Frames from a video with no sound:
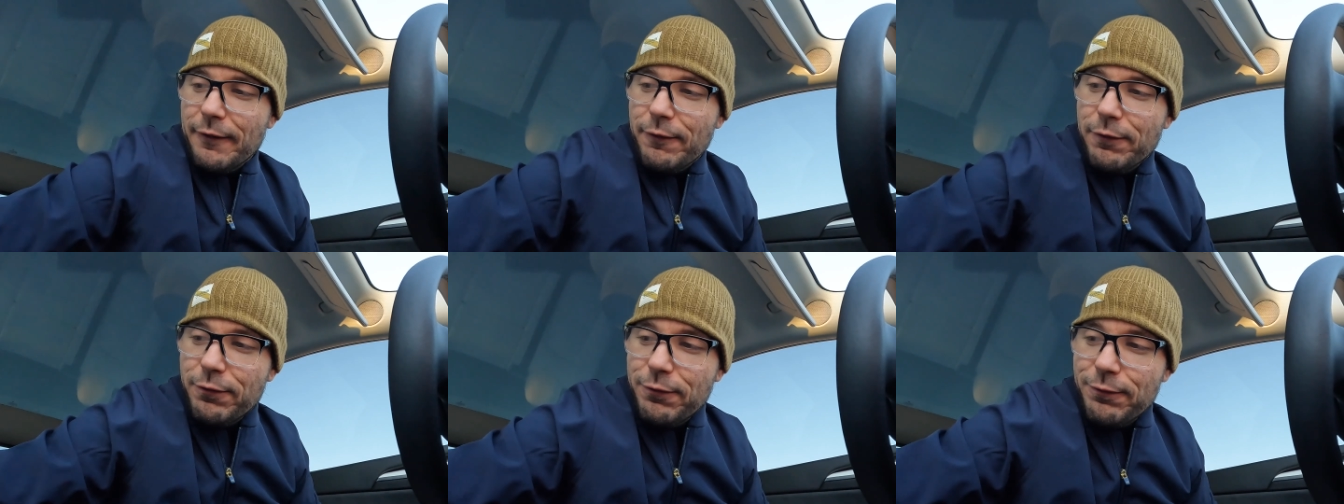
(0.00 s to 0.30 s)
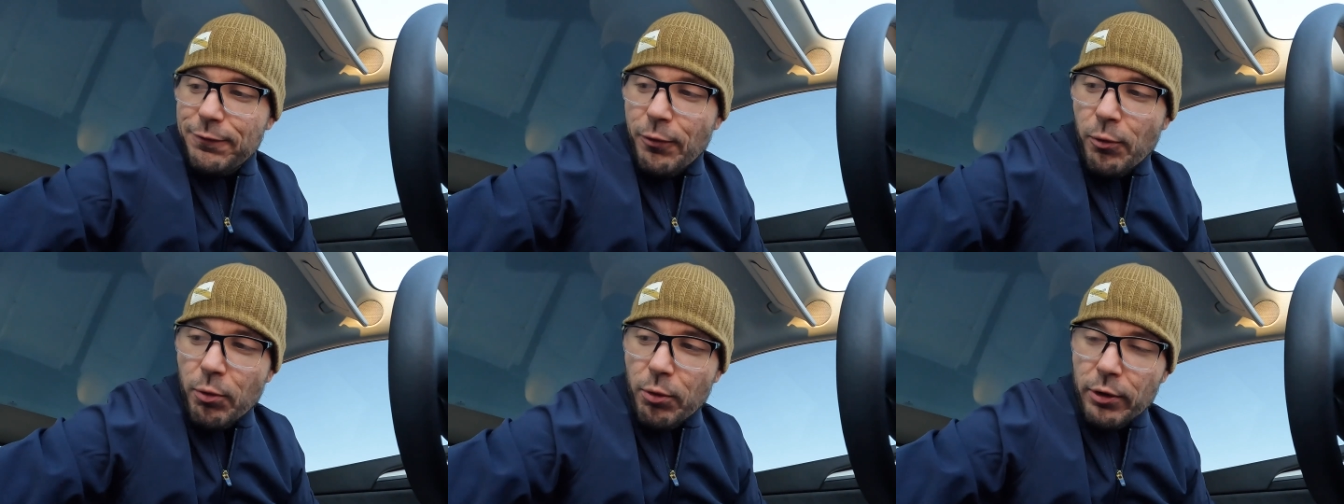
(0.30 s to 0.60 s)

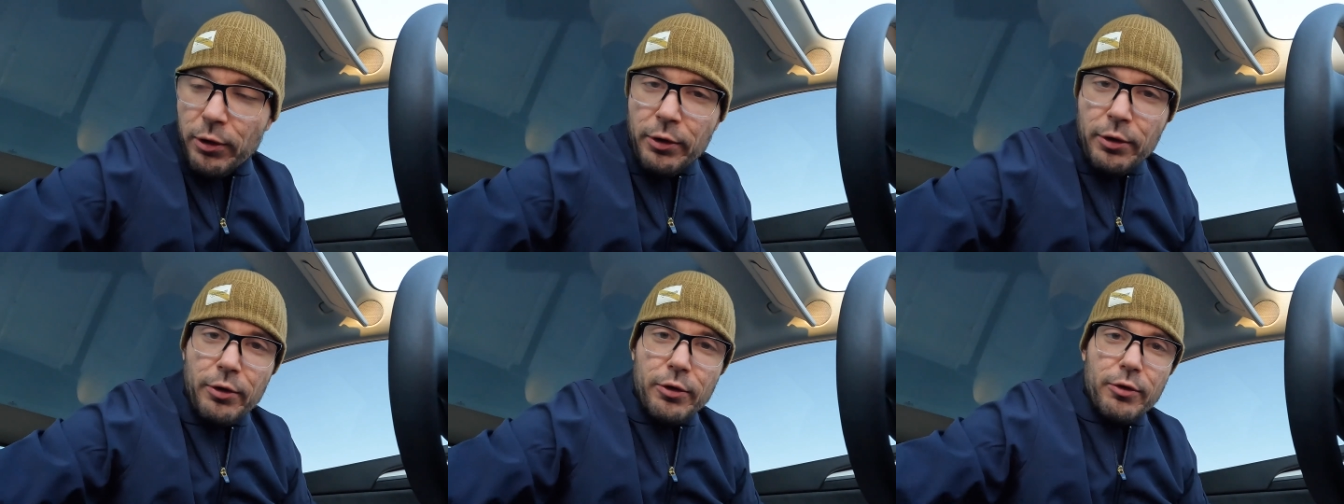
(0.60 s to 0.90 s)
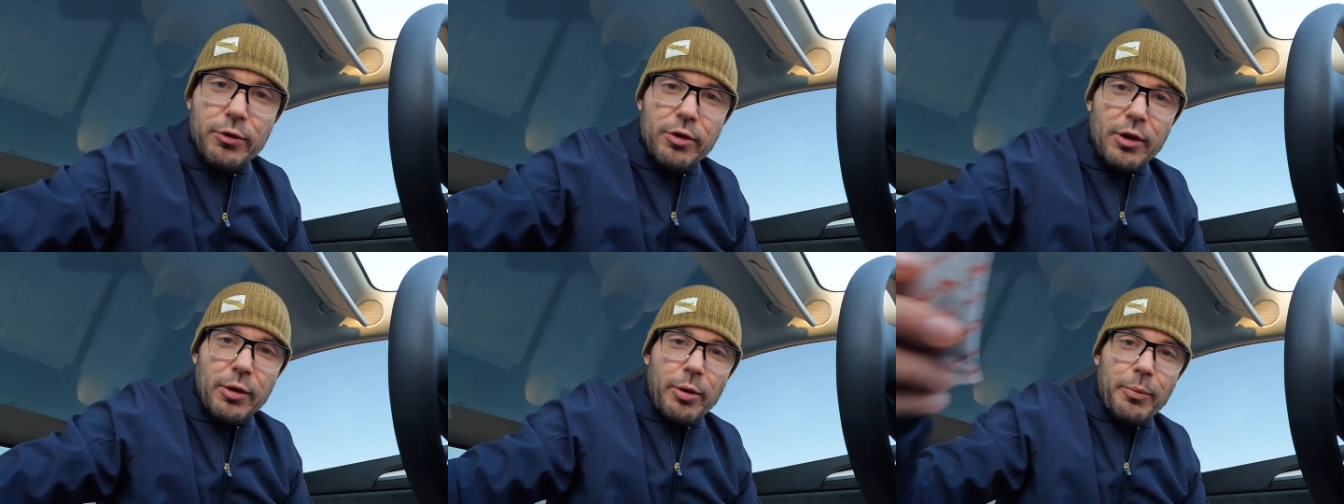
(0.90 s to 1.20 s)
4.
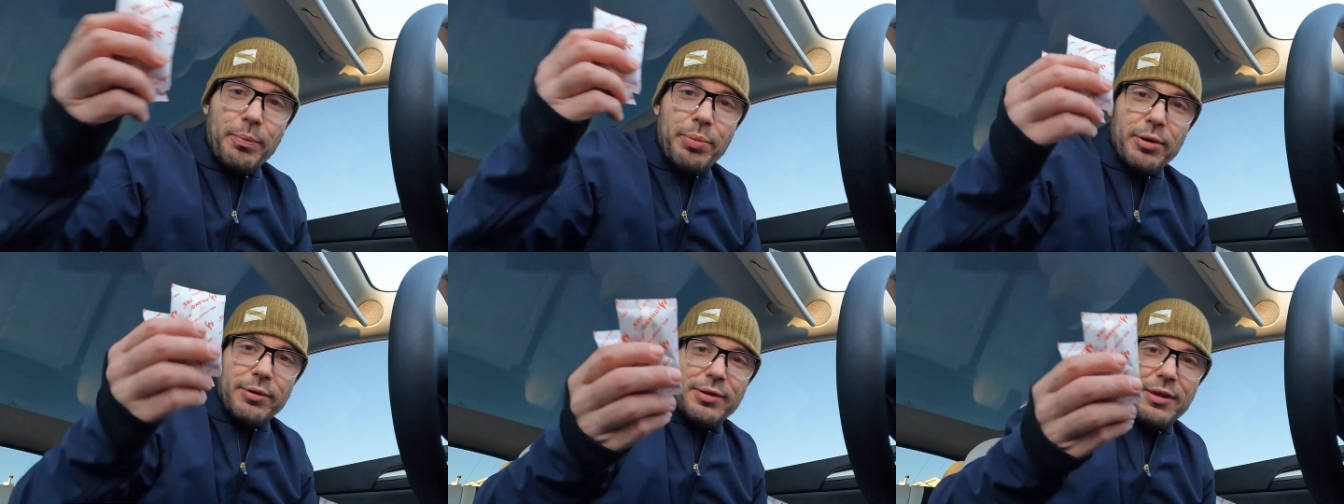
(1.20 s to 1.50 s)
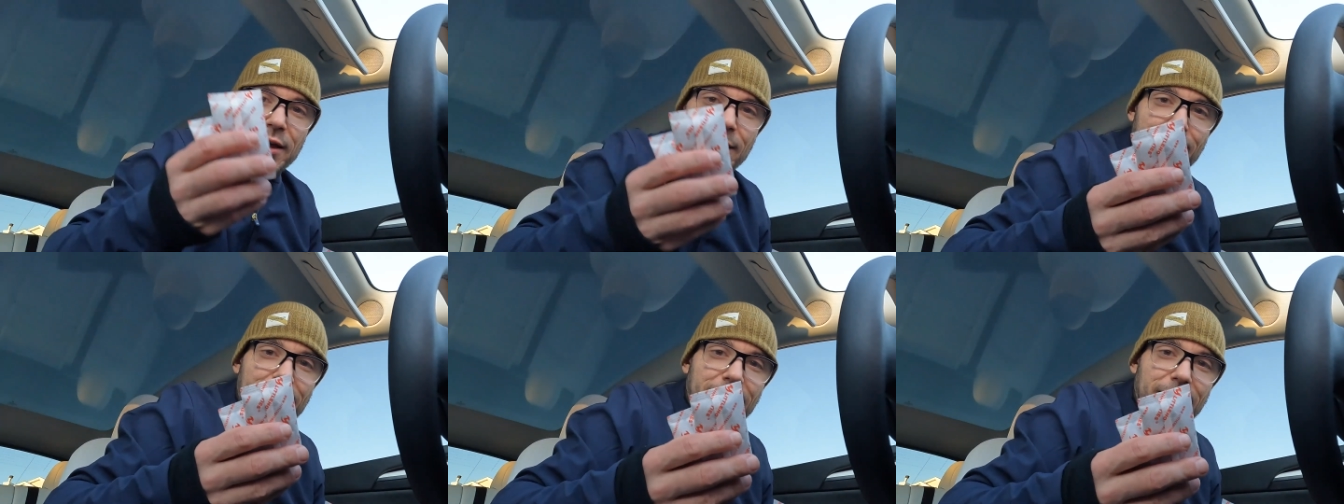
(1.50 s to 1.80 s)
So I'll put
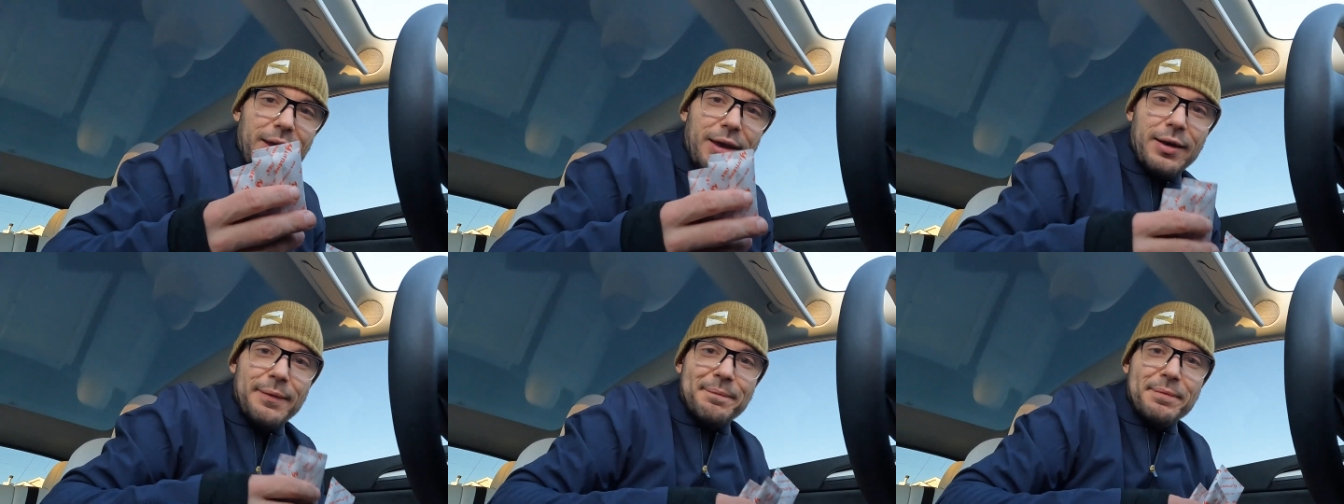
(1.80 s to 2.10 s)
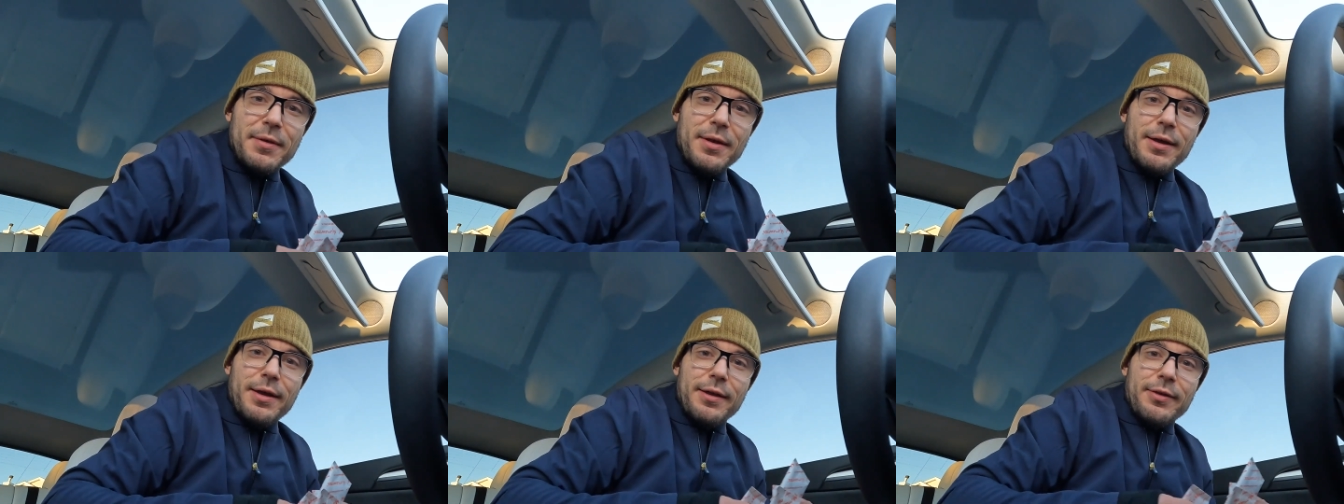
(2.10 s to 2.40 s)
them in
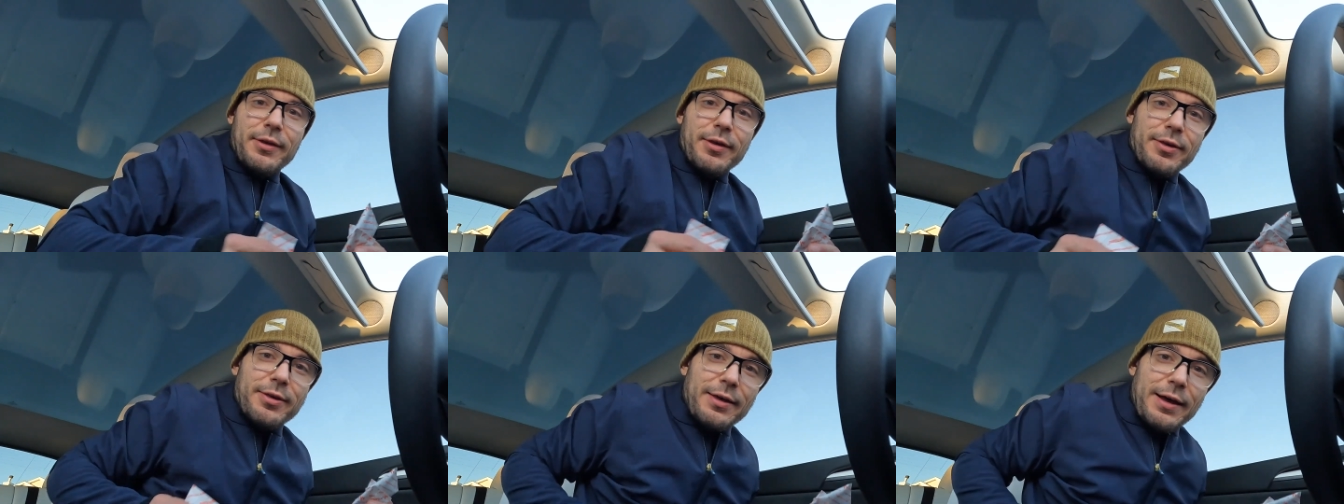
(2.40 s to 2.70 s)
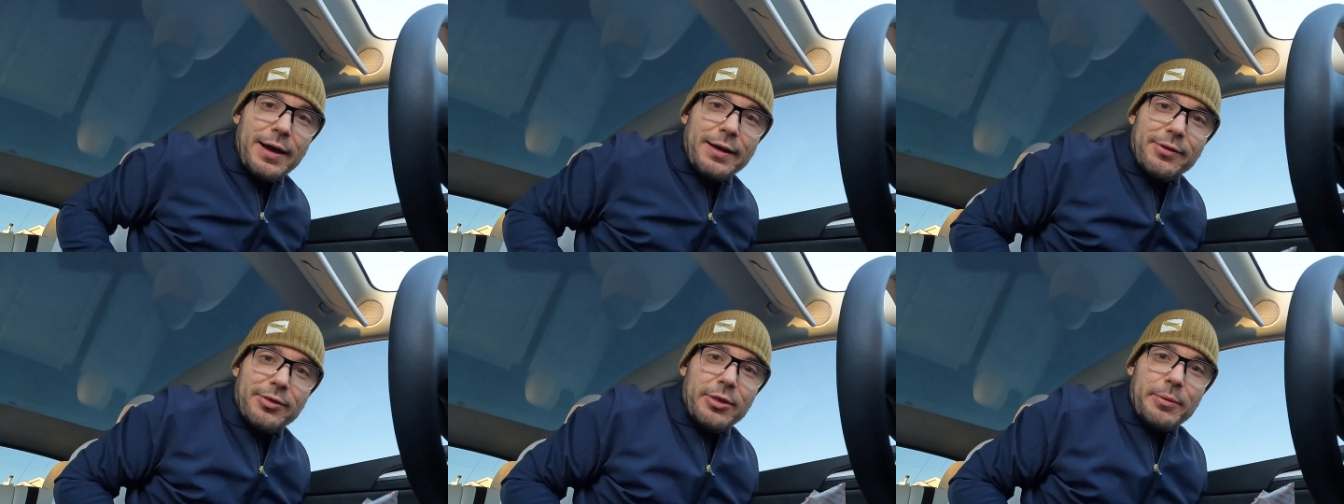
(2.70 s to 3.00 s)
the
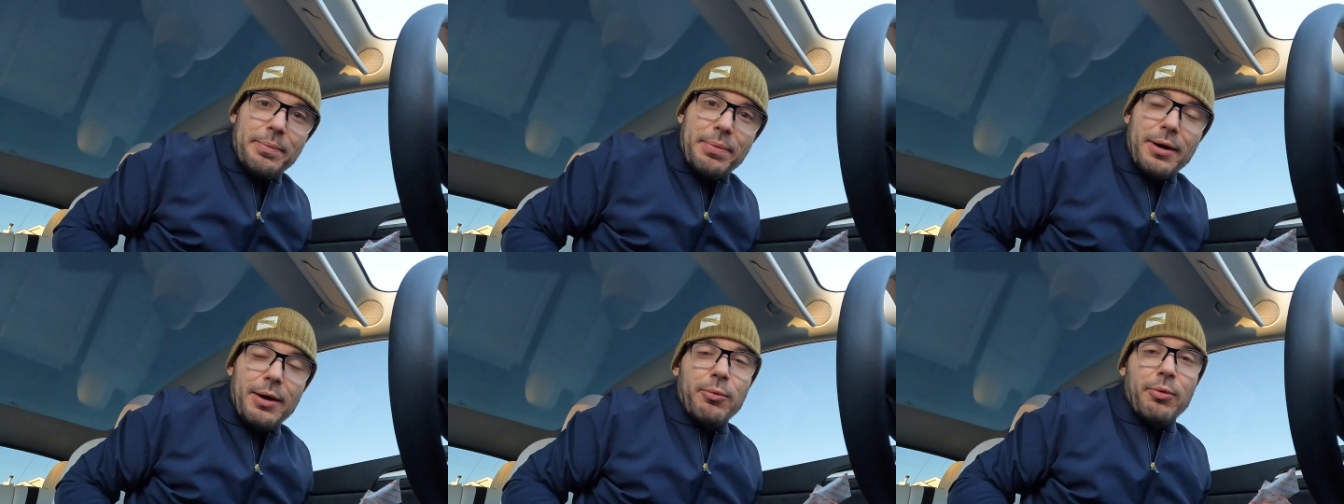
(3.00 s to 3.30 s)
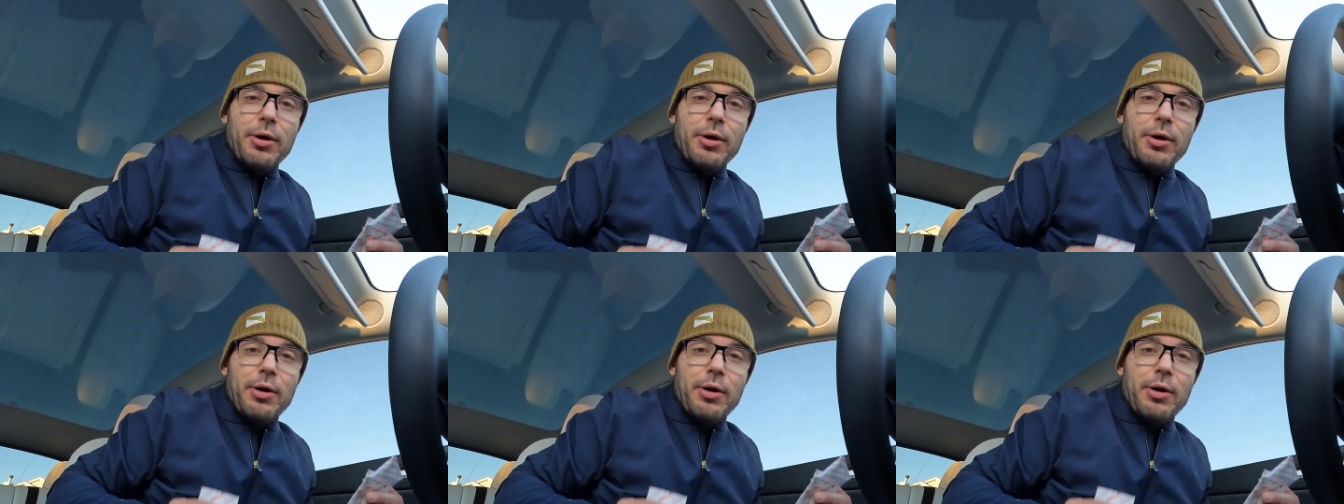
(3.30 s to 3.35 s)
sides of the...